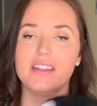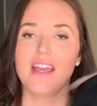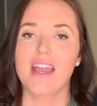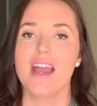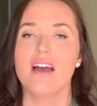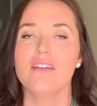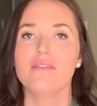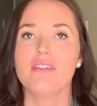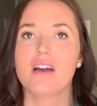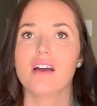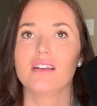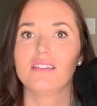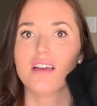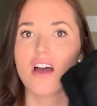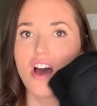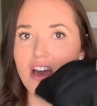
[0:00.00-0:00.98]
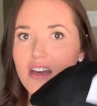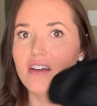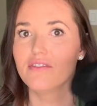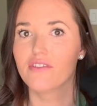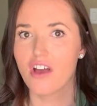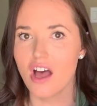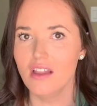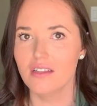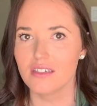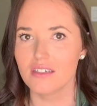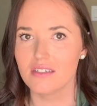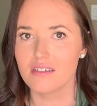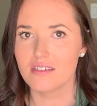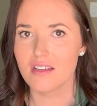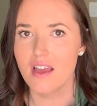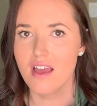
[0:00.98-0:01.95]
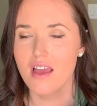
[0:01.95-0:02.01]
They have a ton of
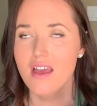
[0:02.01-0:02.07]
colors.